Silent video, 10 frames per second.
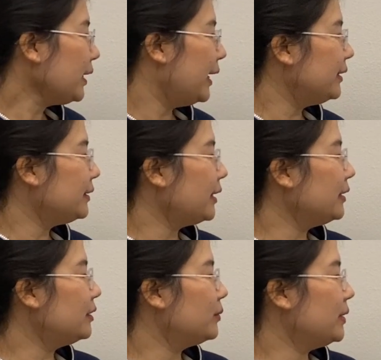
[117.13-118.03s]
And
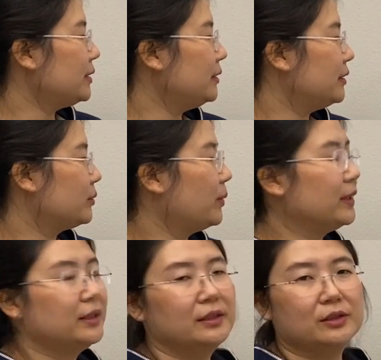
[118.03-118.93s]
another reason this
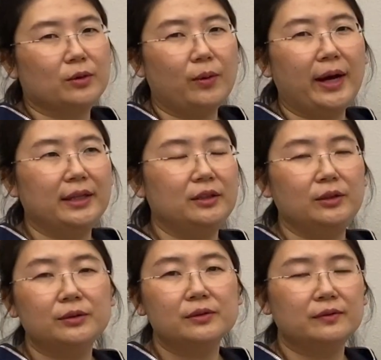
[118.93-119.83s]
water is quite
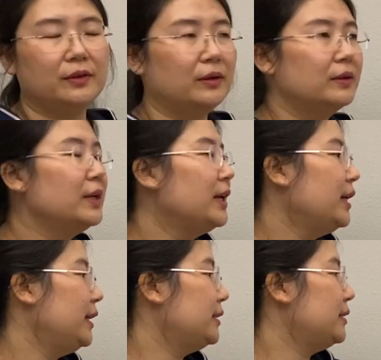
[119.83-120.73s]
useful
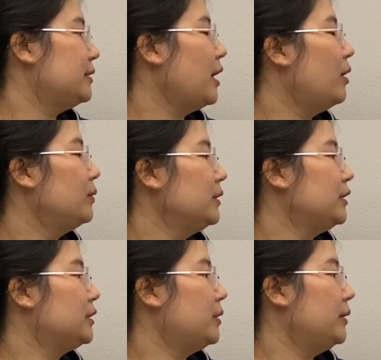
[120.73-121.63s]
is it's not only
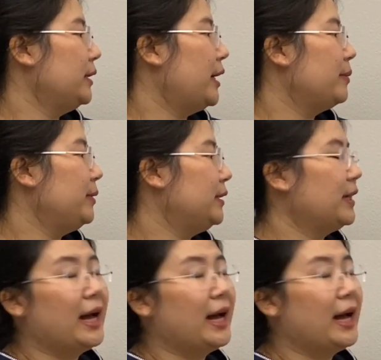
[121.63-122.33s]
showing up in the